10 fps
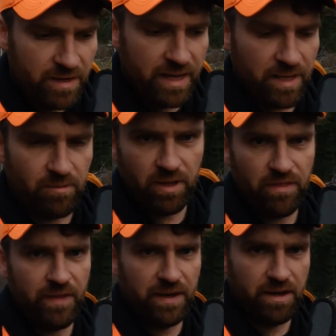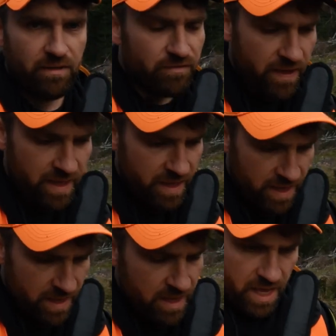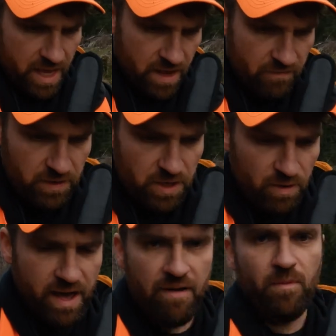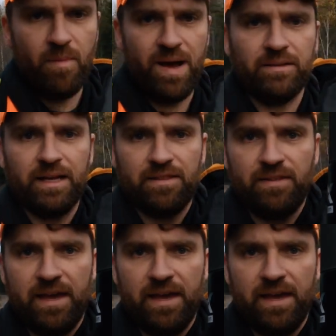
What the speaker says: that I can really think of, if you do have a mug like